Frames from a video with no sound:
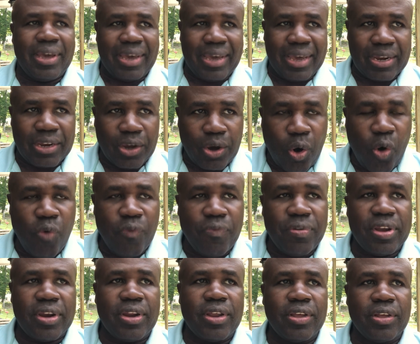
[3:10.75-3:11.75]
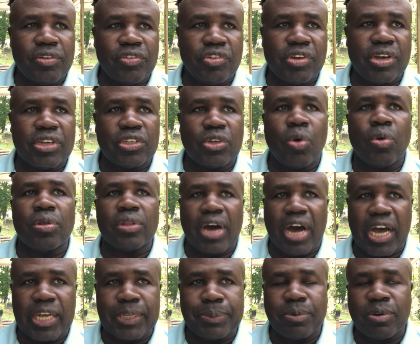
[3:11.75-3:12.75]
in COVID just go to the
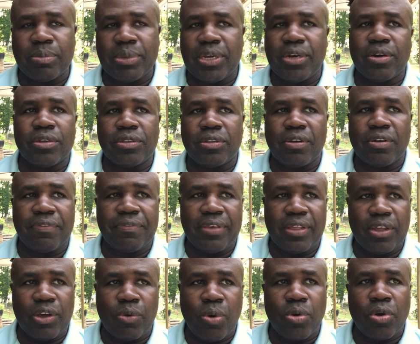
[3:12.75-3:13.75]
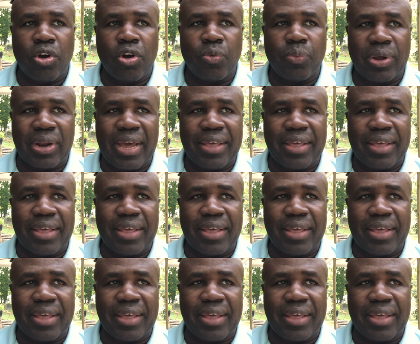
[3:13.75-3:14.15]
hospital because they're feeling quote unwell.